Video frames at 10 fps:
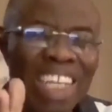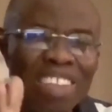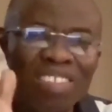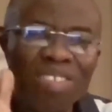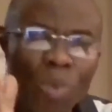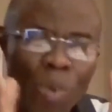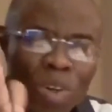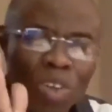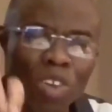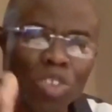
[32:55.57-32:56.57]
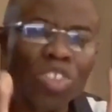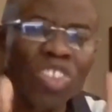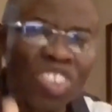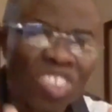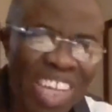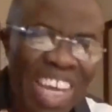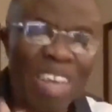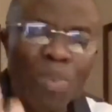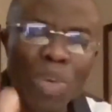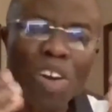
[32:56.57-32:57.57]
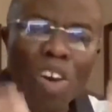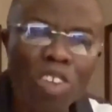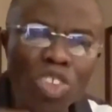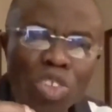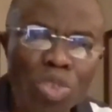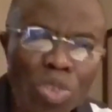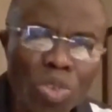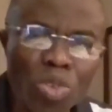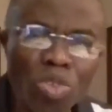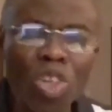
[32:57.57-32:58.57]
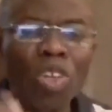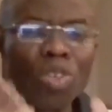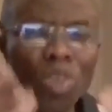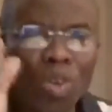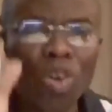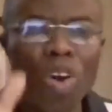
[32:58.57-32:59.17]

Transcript: that wondrous sign will cause the Jews to look